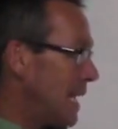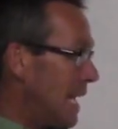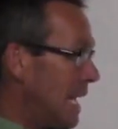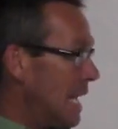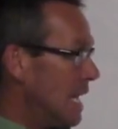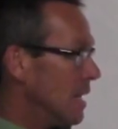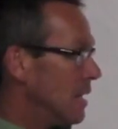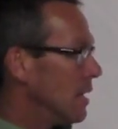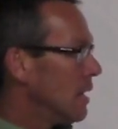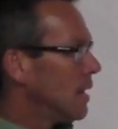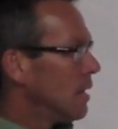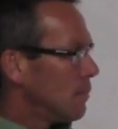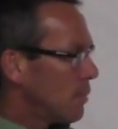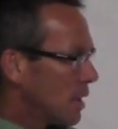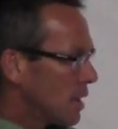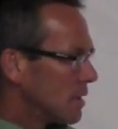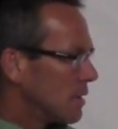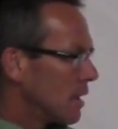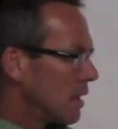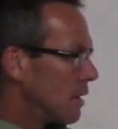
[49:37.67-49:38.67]
to eat
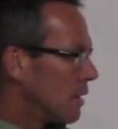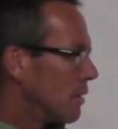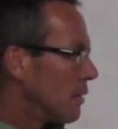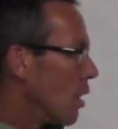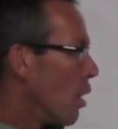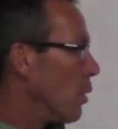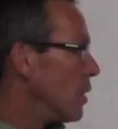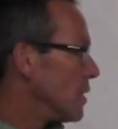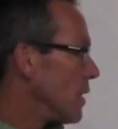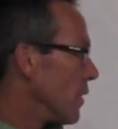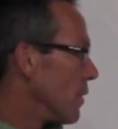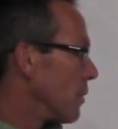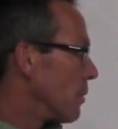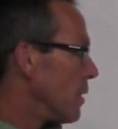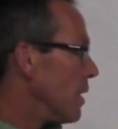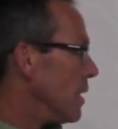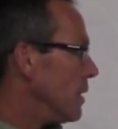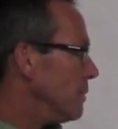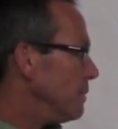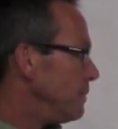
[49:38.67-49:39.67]
because they're always on
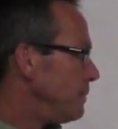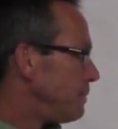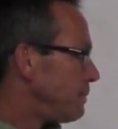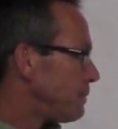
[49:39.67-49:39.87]
the run.